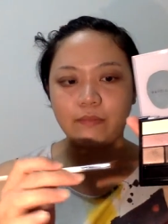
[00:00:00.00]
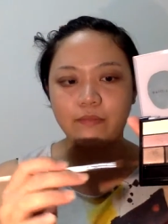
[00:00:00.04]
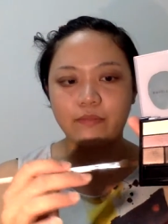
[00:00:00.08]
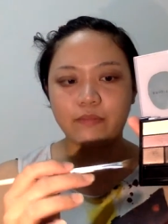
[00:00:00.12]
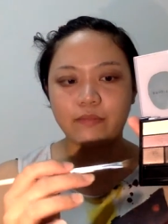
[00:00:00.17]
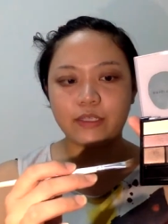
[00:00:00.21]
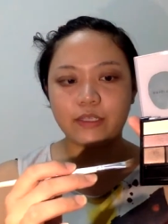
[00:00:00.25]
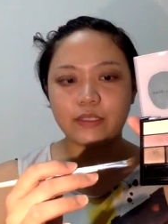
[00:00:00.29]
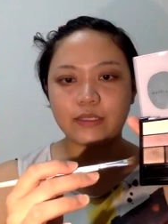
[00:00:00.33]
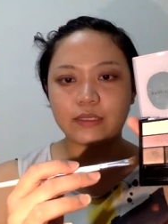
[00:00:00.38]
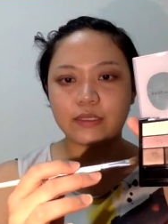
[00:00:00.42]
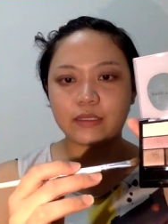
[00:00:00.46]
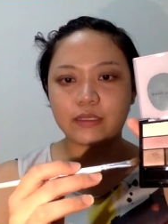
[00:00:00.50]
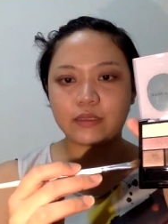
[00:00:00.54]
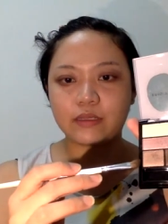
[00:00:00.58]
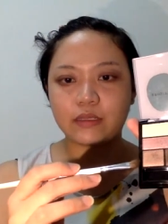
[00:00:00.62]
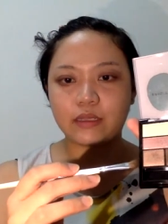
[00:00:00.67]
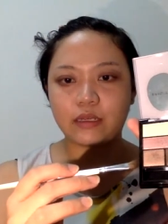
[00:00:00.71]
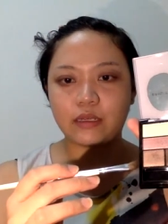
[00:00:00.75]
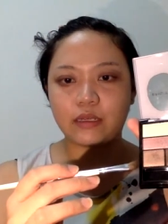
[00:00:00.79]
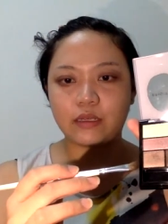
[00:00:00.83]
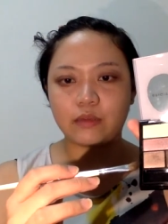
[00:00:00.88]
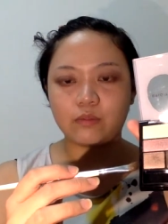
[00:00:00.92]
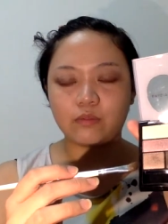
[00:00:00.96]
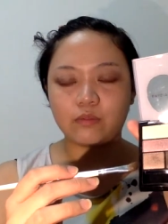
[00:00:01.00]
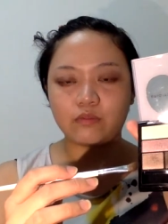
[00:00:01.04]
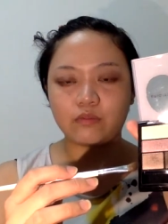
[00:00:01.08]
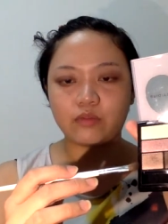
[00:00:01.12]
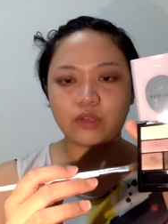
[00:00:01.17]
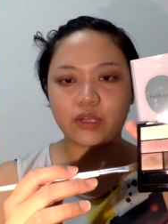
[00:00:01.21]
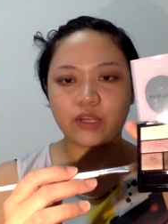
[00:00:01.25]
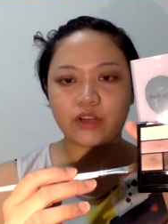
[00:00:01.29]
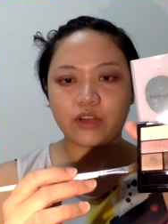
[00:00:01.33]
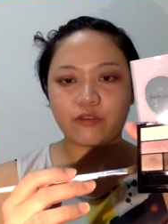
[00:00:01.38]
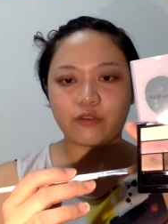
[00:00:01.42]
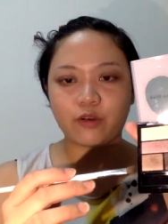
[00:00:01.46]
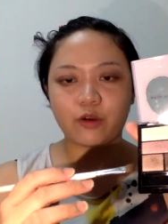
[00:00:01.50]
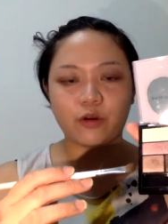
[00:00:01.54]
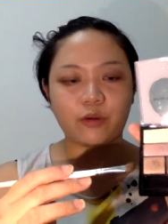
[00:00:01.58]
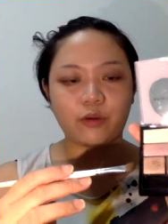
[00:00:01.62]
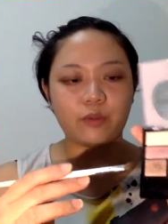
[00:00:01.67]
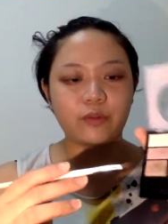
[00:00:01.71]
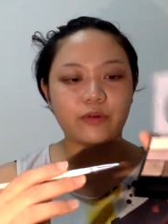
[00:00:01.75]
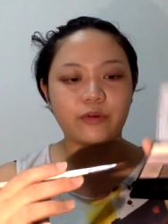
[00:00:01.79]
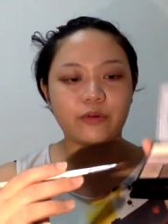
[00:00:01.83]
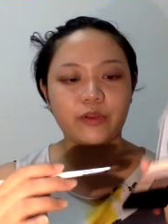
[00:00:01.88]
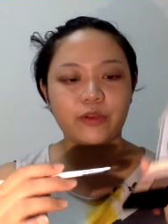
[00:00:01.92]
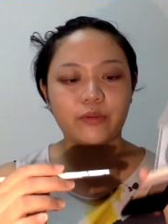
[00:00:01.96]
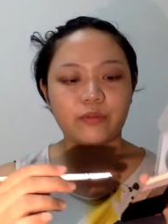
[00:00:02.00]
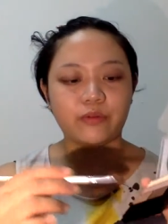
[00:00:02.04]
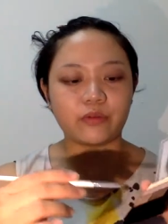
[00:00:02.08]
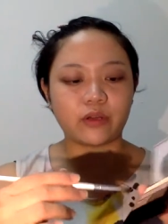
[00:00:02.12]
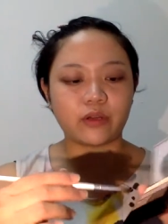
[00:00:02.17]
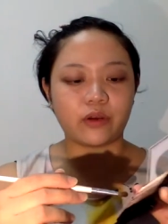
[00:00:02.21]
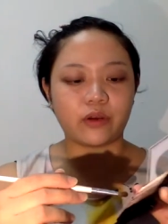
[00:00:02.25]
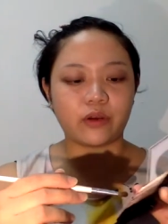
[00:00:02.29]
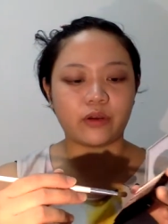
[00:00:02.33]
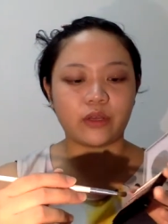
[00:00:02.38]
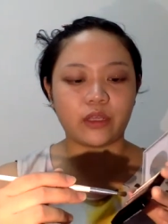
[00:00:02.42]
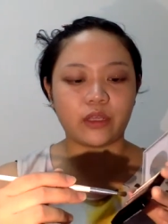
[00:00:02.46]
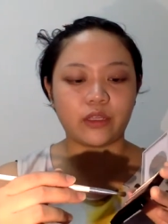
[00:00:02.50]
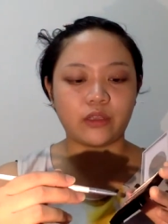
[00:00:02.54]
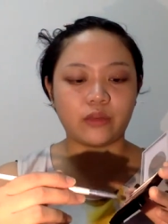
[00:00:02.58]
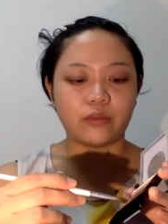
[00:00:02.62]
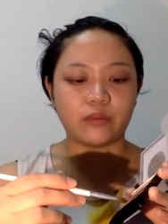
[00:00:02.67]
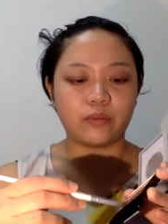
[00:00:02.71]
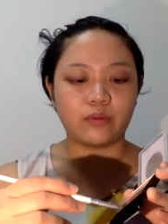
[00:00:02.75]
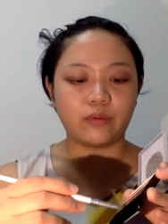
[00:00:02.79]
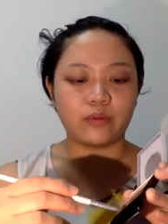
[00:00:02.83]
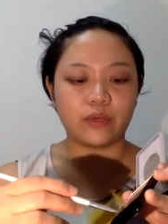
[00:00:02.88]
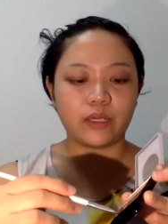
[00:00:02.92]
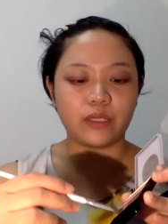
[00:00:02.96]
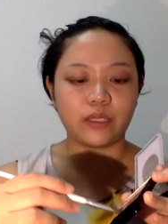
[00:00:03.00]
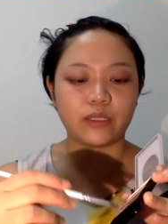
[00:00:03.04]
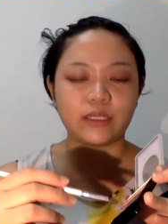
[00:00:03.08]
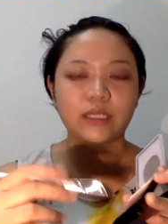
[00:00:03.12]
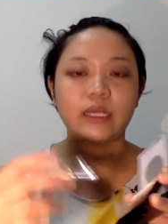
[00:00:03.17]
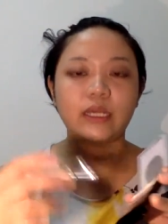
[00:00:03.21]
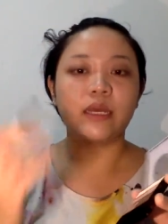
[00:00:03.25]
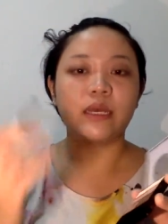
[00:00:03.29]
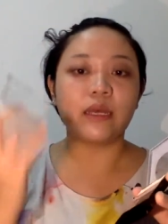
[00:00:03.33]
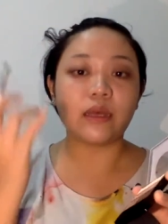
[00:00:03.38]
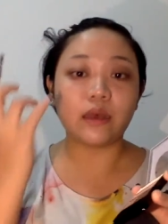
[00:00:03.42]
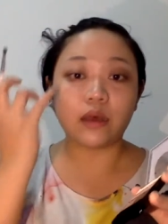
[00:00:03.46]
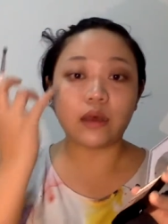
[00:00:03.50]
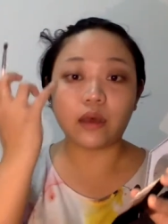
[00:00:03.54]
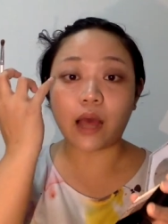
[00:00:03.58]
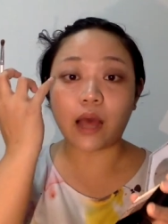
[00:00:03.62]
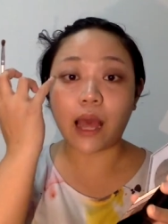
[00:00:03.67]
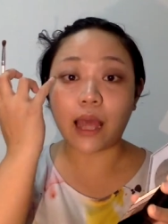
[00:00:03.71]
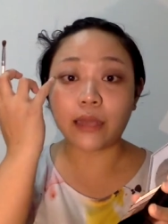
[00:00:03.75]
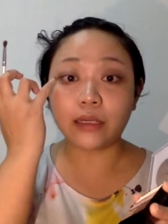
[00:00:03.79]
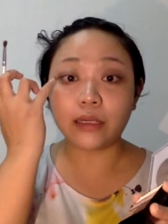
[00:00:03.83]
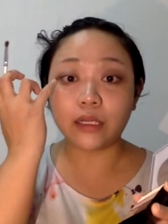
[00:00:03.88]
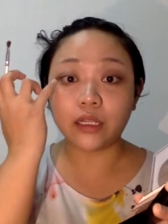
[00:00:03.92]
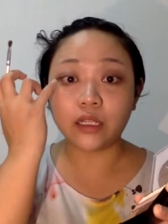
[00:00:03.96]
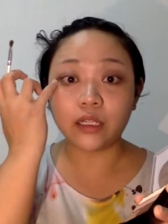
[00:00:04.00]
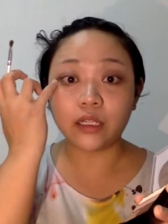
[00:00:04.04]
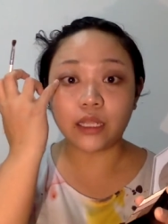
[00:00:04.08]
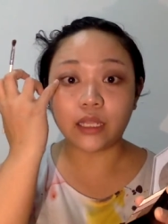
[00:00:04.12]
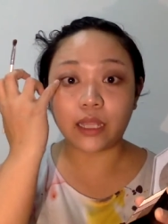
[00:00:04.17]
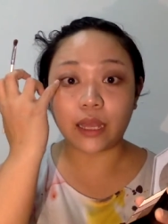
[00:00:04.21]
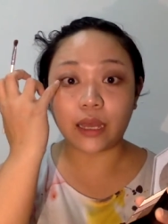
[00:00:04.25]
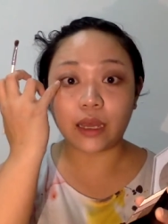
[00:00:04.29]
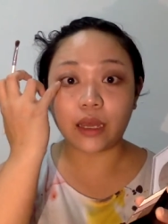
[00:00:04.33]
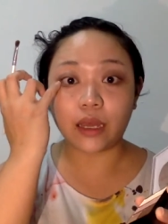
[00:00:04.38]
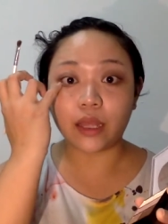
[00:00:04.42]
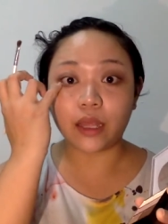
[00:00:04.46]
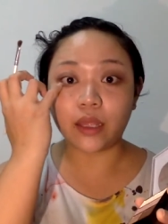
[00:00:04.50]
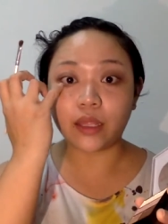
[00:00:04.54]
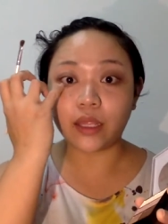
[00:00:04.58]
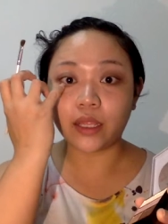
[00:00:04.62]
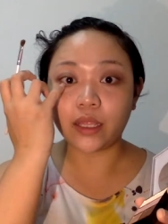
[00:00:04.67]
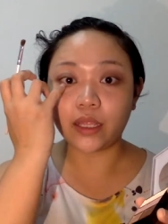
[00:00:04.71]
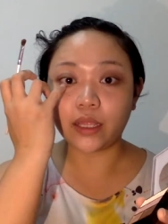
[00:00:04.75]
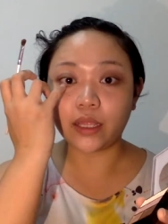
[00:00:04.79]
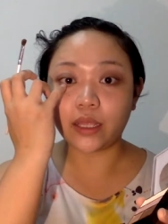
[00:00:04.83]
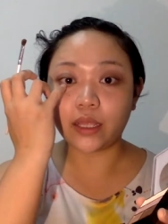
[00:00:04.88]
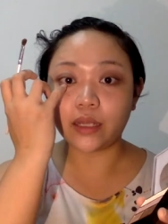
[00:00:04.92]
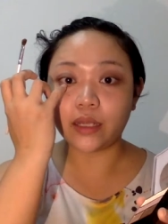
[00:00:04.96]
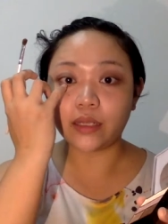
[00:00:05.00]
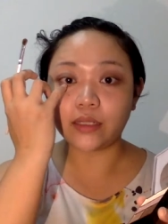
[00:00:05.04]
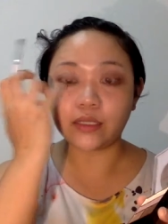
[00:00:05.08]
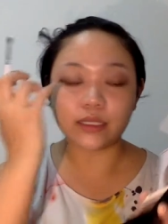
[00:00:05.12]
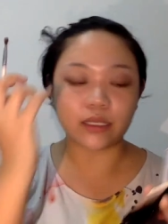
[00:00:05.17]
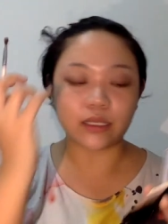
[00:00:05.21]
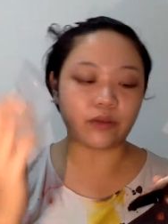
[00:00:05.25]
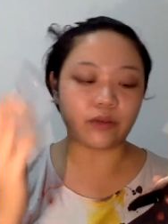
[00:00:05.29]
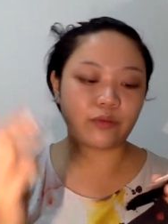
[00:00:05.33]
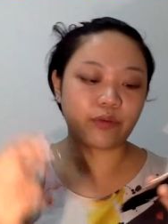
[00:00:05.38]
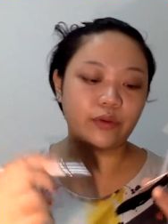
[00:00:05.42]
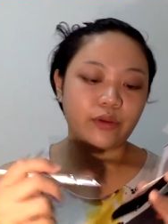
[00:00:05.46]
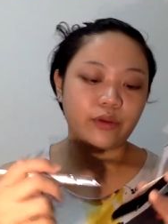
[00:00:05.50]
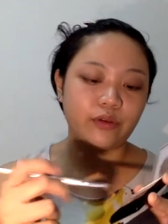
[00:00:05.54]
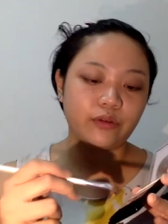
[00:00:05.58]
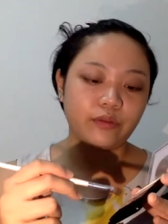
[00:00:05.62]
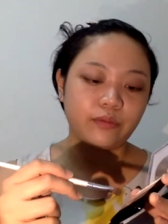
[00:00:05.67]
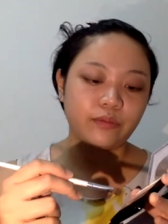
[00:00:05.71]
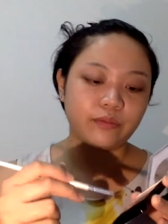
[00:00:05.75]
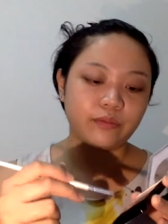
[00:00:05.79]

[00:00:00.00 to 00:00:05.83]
this kind of coppery brown, and put it under the eye at this area.